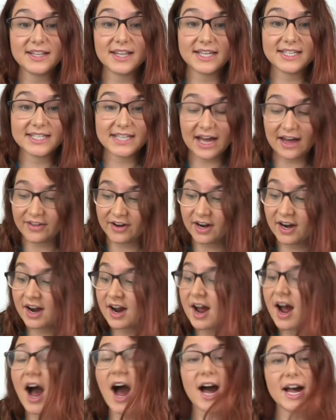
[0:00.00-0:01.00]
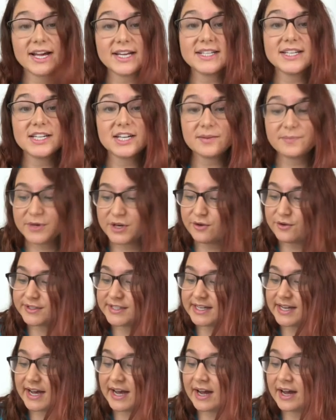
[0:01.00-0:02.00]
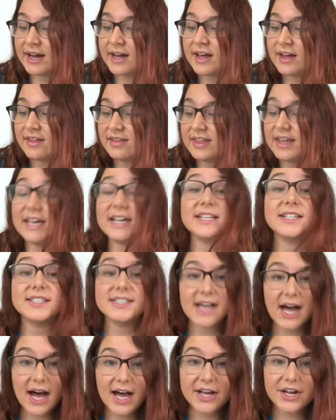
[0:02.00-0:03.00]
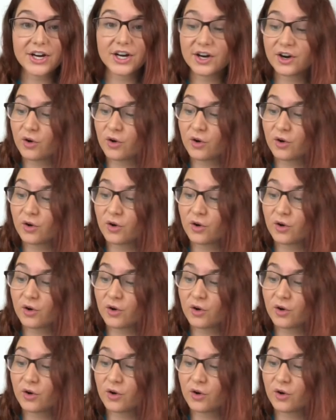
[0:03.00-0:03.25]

that together. I ended up using the entire